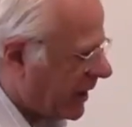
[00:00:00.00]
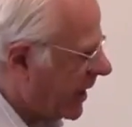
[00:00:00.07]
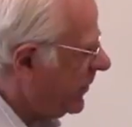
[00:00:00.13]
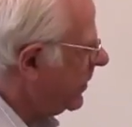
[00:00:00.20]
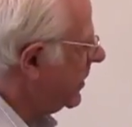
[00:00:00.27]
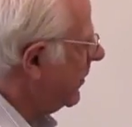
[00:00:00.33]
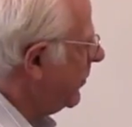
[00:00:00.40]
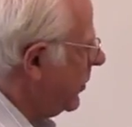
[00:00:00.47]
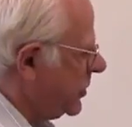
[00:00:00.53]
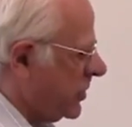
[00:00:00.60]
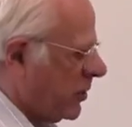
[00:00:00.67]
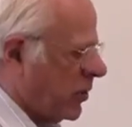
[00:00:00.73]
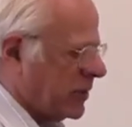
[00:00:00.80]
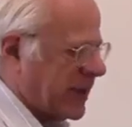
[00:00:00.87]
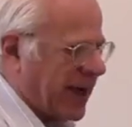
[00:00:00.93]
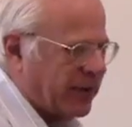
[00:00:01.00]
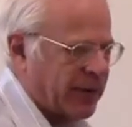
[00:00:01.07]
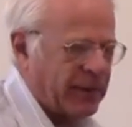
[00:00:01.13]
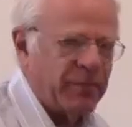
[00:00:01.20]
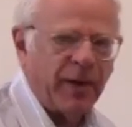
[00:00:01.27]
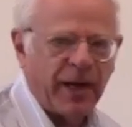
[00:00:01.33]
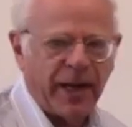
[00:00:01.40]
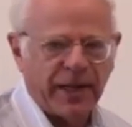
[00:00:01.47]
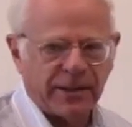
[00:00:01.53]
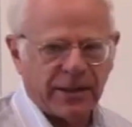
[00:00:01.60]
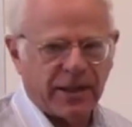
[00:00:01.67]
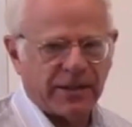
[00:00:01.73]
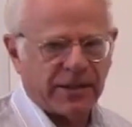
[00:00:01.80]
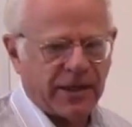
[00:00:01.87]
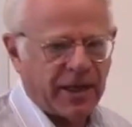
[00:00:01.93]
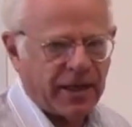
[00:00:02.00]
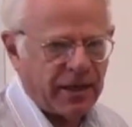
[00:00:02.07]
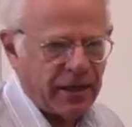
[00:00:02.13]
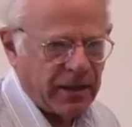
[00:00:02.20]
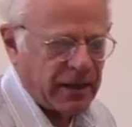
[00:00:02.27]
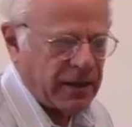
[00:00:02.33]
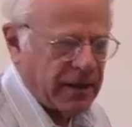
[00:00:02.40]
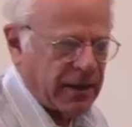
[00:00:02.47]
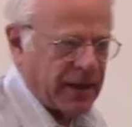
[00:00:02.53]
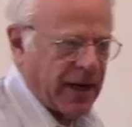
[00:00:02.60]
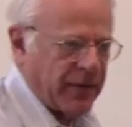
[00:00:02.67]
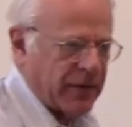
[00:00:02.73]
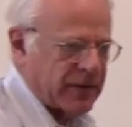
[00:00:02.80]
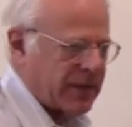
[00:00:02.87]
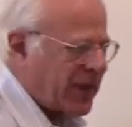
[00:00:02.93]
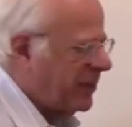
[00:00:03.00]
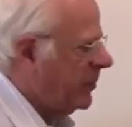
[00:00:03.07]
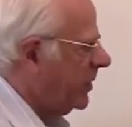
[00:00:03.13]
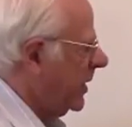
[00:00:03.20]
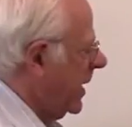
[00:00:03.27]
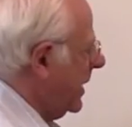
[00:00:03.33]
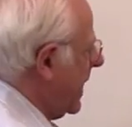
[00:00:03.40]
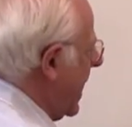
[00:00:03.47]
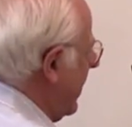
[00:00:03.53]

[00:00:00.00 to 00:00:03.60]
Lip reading: labor. The person goes out and buys, let's say, in our example, an